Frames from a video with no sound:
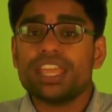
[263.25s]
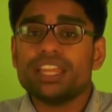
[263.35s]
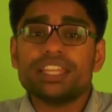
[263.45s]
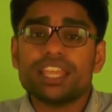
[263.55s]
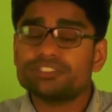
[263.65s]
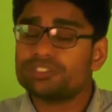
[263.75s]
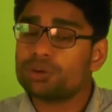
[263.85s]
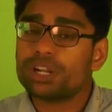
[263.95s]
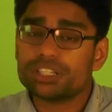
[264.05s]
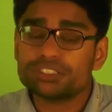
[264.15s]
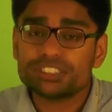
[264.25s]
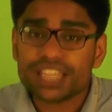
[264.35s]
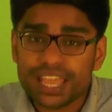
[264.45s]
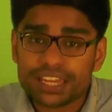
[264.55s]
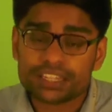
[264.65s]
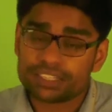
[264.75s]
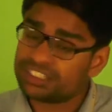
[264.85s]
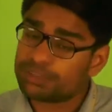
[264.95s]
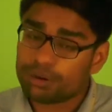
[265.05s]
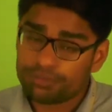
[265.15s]
In case you don't understand
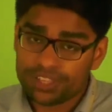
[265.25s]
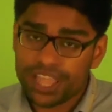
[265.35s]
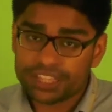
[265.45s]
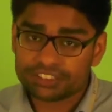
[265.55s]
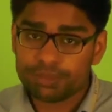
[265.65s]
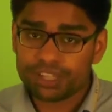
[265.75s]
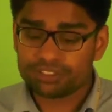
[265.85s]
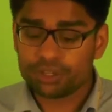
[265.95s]
some of the aspects,